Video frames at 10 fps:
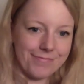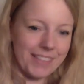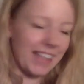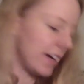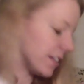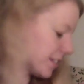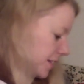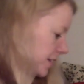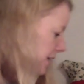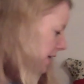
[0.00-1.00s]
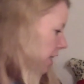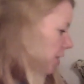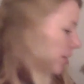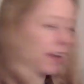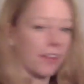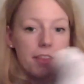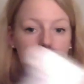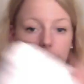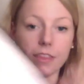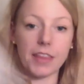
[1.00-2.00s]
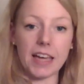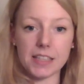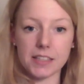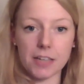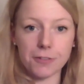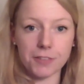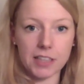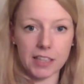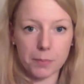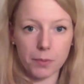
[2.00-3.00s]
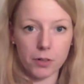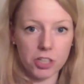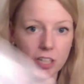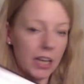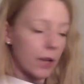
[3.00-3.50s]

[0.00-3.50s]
Yes. Okay, that is definitely a project